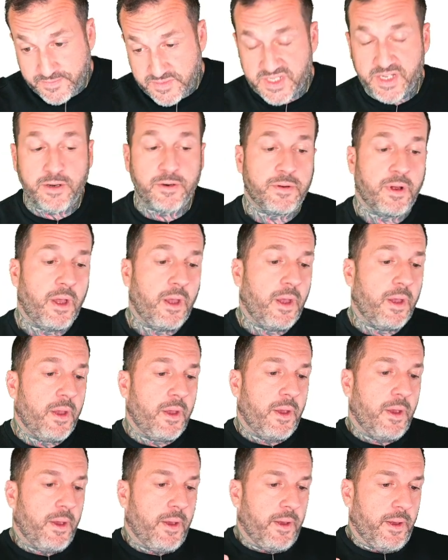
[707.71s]
So
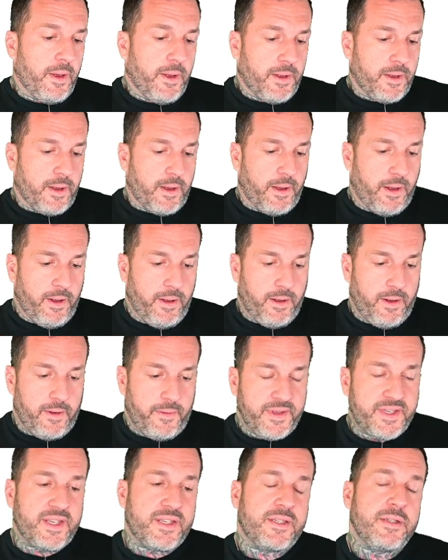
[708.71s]

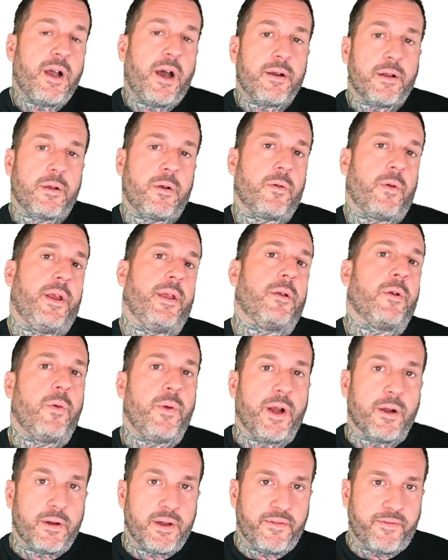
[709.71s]
this is not a great
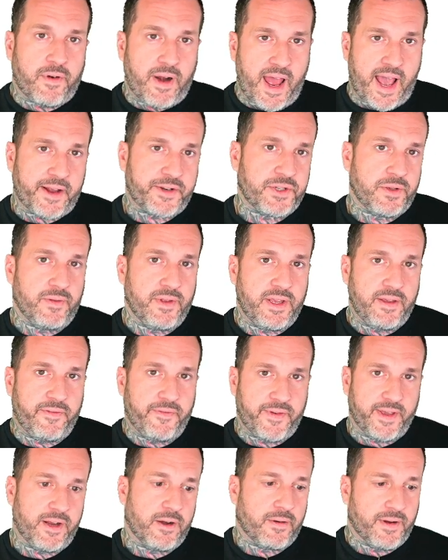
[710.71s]
query for actually
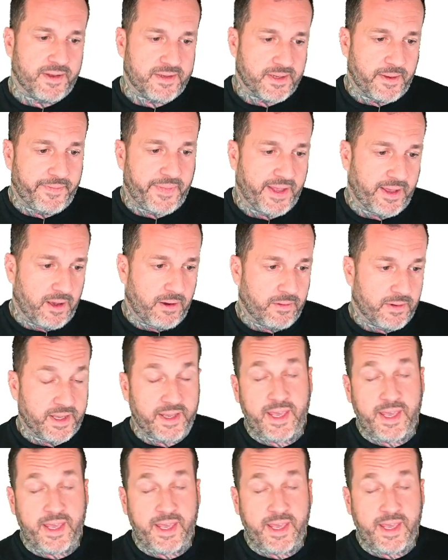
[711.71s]
figuring something out.